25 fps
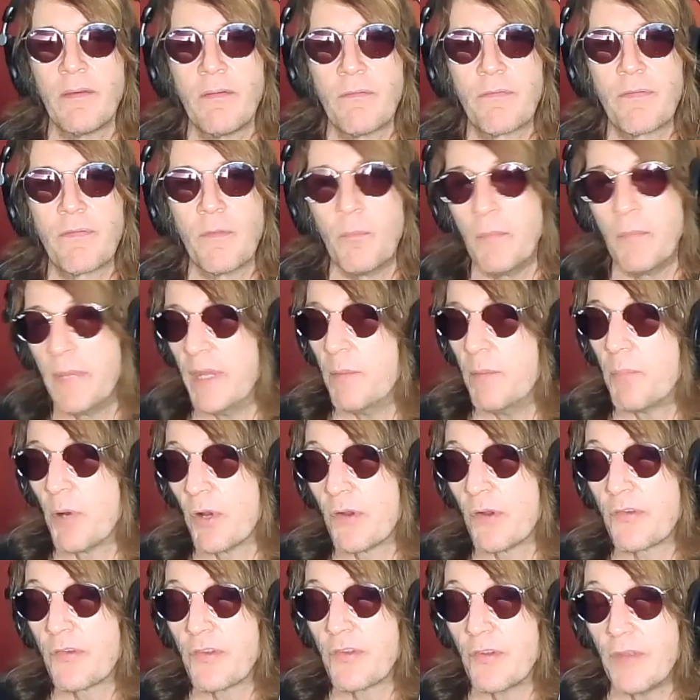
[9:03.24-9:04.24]
from me
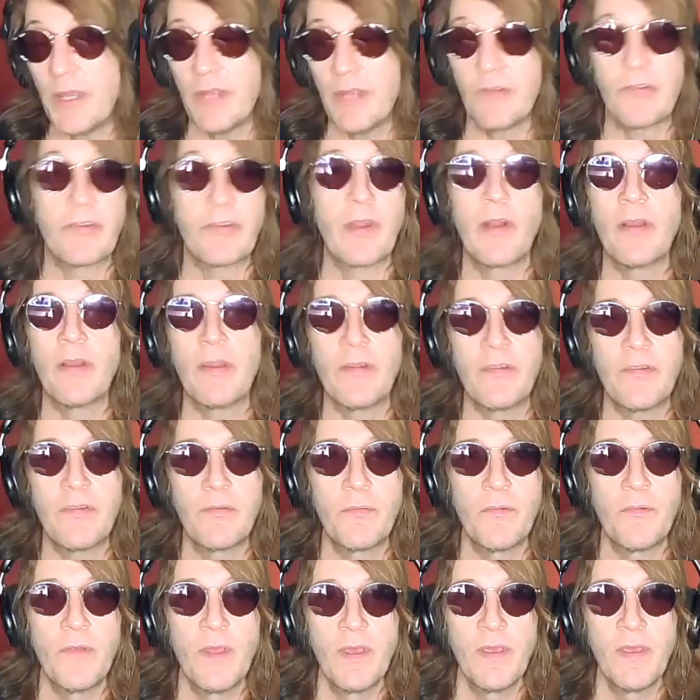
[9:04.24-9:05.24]
personally. It started
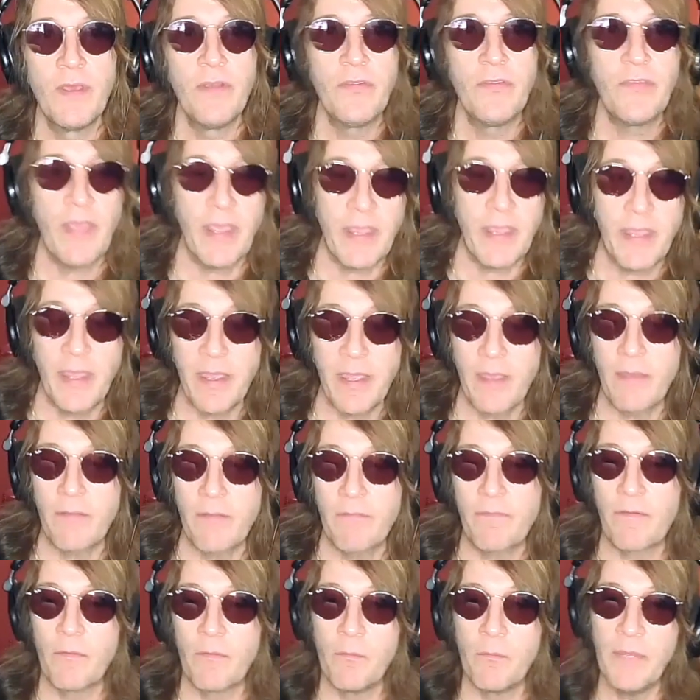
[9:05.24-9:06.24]

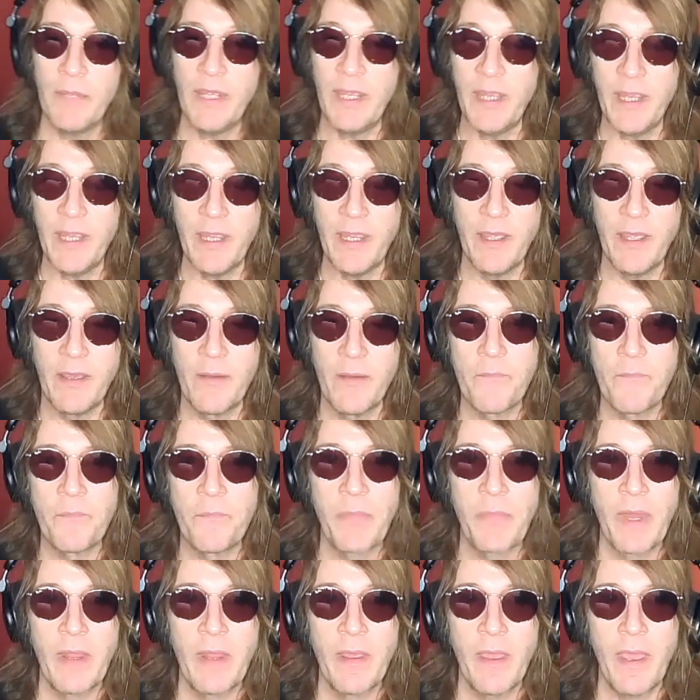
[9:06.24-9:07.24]
taking from me
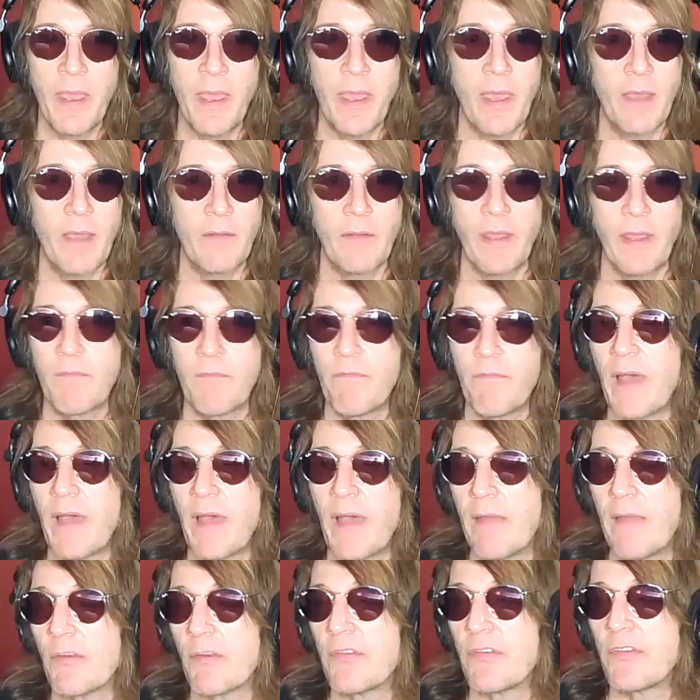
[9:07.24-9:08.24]
at like
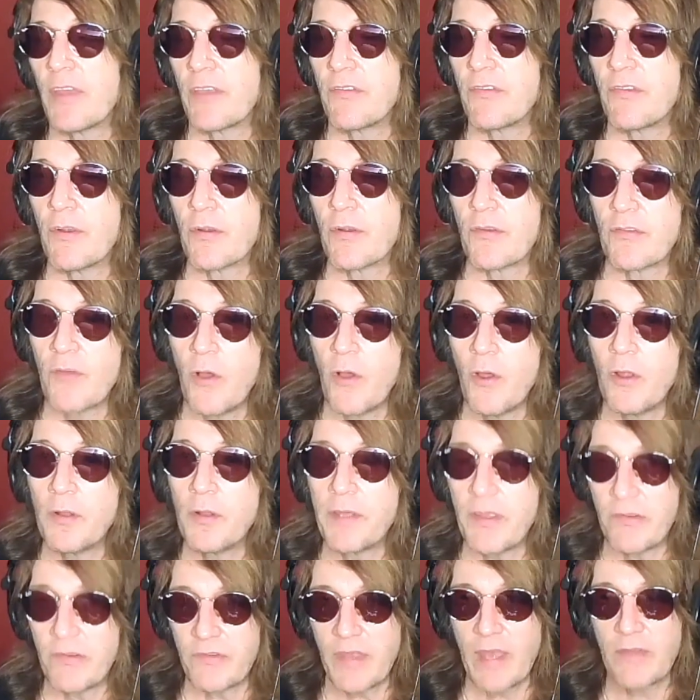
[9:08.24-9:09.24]
5 or 6 years
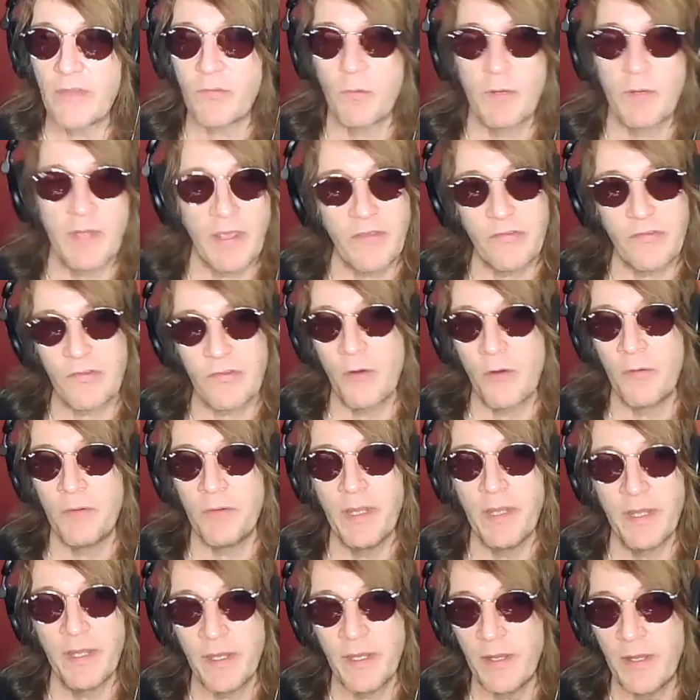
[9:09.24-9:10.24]
old, because that's when I
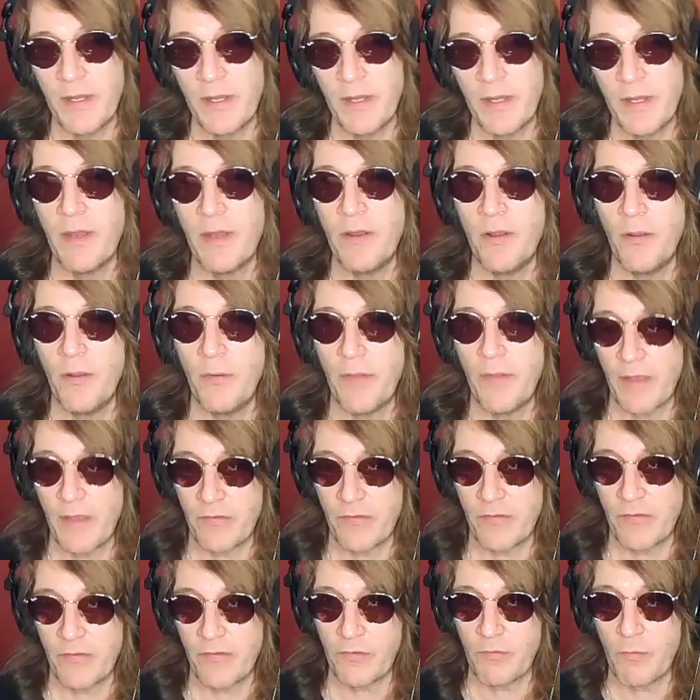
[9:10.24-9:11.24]
zoned in and knew
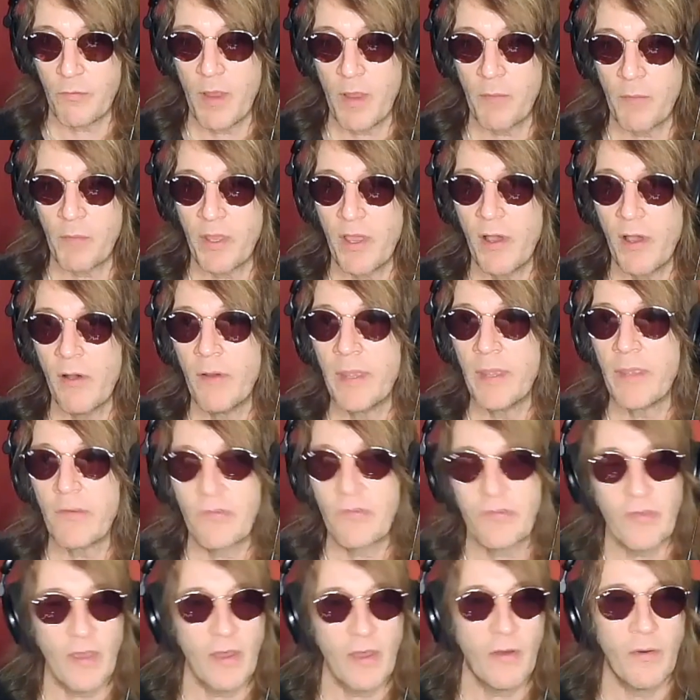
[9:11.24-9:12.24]
that's where I'm going.
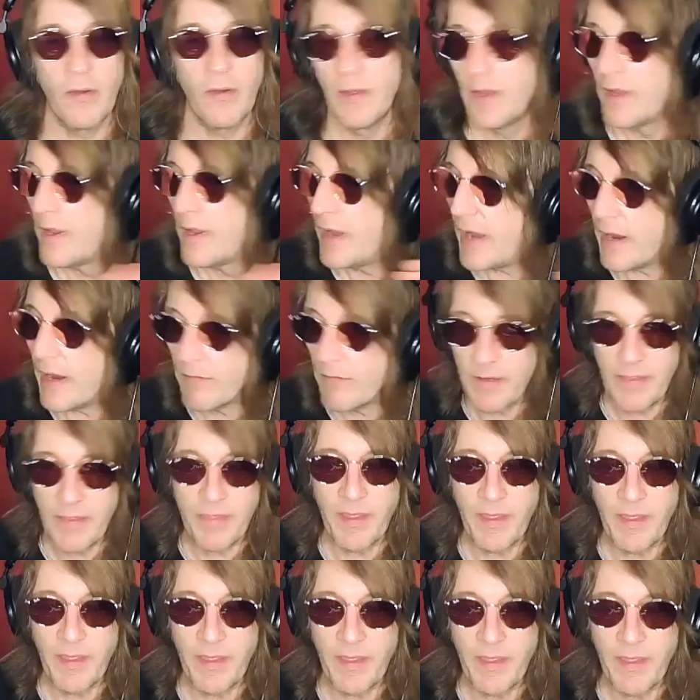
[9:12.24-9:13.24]
So
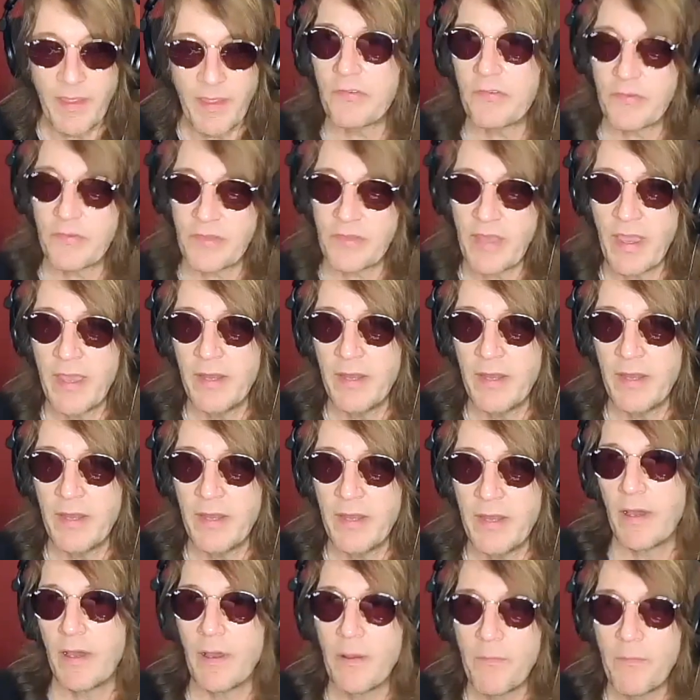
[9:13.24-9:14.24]
everything else is kind
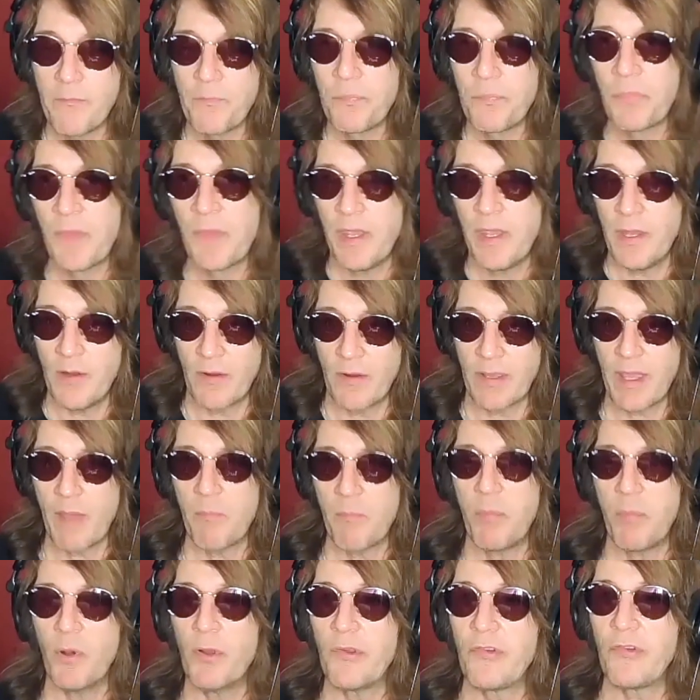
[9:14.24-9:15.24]
of
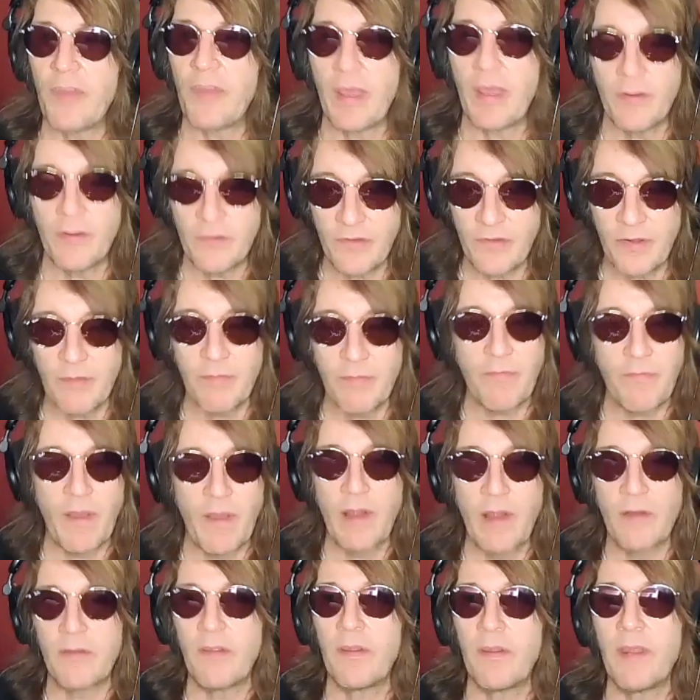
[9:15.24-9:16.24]
got pushed to
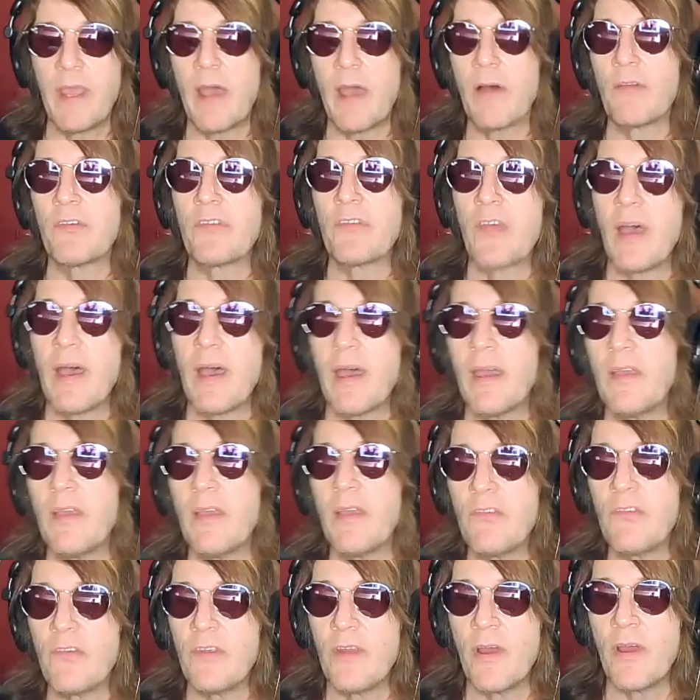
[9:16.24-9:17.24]
the the outside,
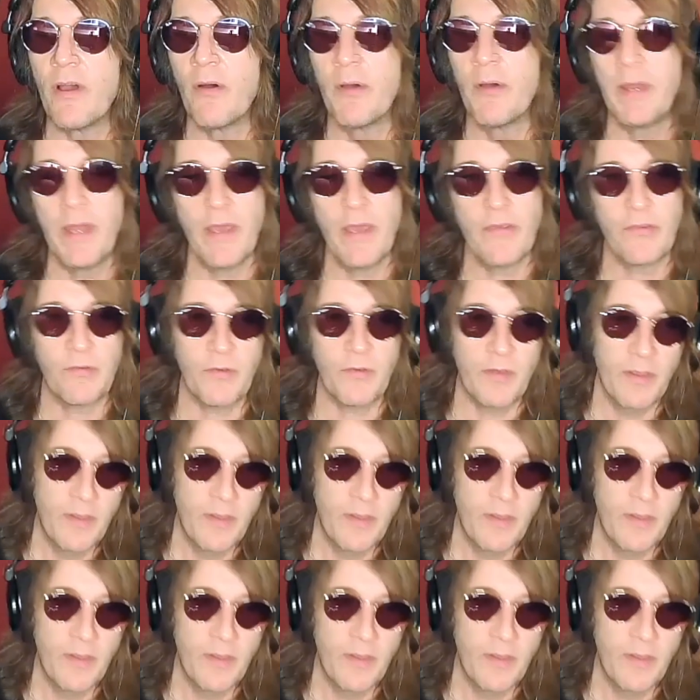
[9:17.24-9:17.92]
and as